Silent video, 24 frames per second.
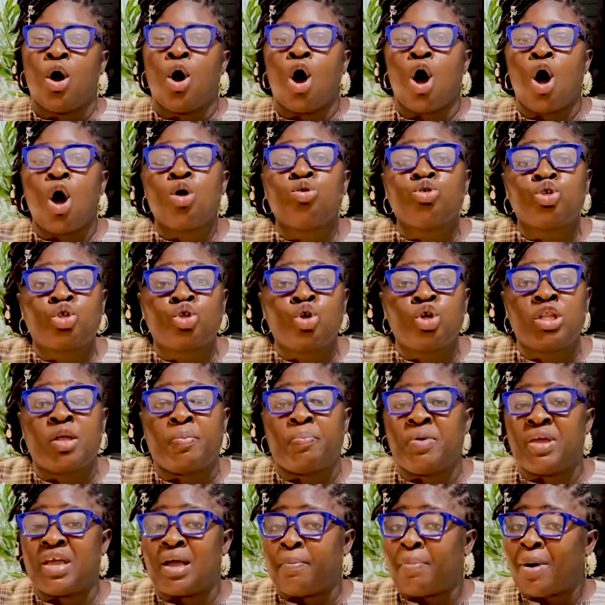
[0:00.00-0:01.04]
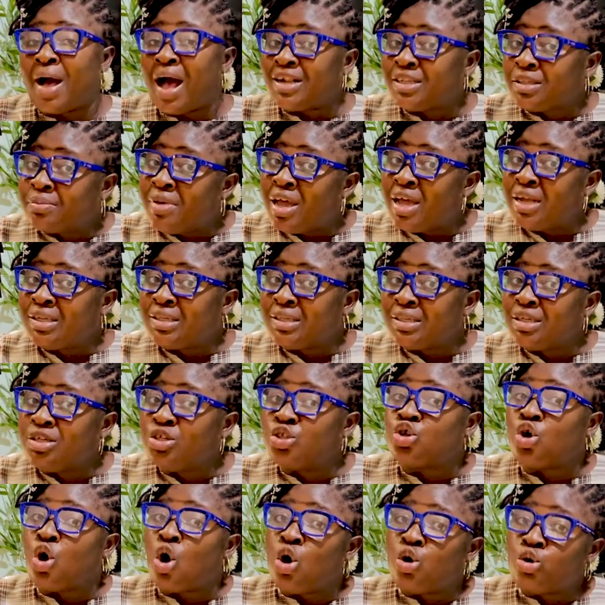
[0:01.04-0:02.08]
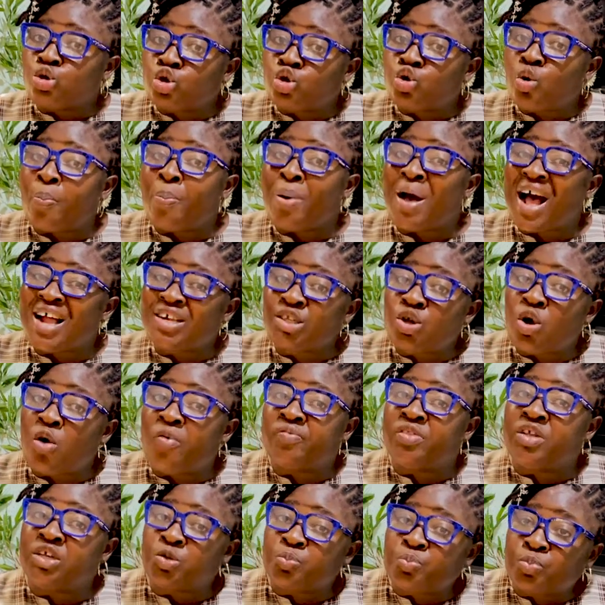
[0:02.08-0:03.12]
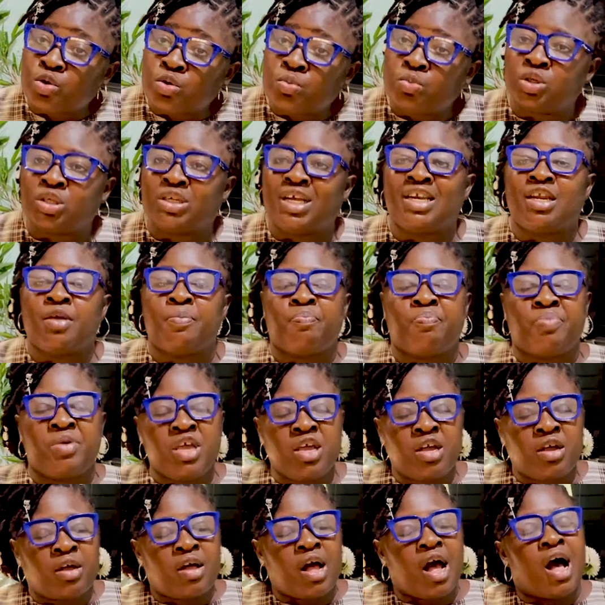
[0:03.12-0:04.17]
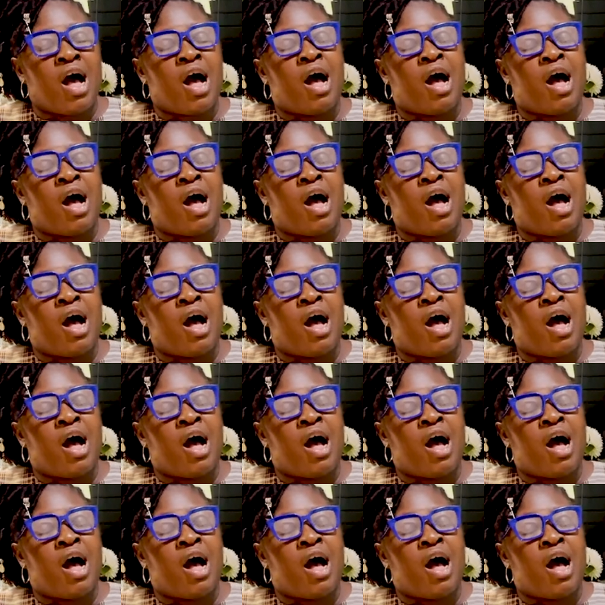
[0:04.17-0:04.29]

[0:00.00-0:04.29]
Also, the Peak apartment is also part of this promo. Then the Peak